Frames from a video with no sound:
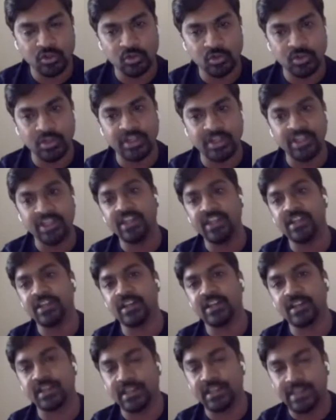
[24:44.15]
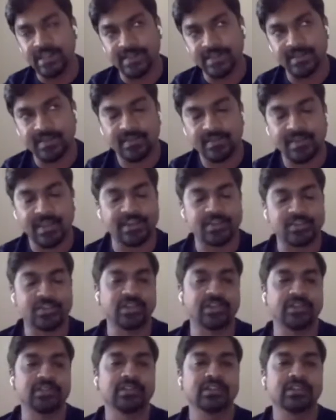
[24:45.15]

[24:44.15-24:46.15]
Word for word: to the deleted keys section.